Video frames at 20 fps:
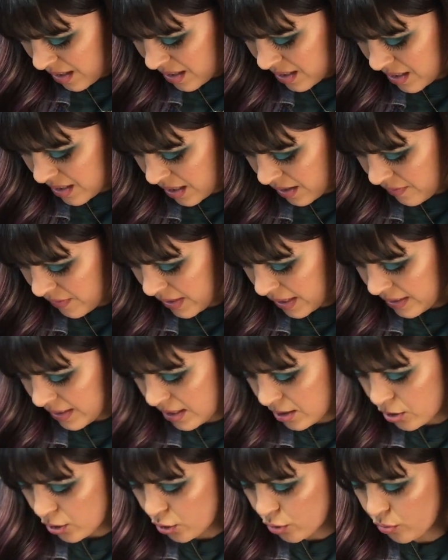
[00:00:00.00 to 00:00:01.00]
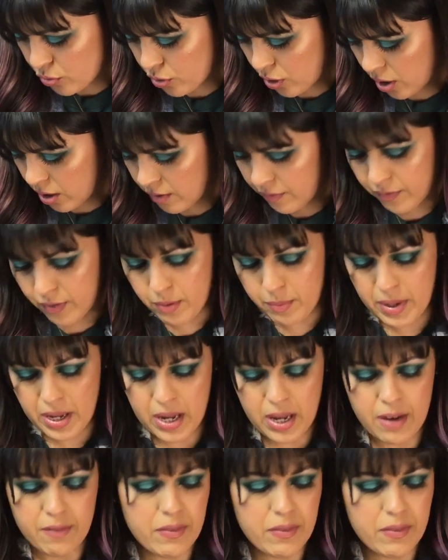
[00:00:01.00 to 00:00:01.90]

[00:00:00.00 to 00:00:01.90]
See, I feel like that's too dark for me.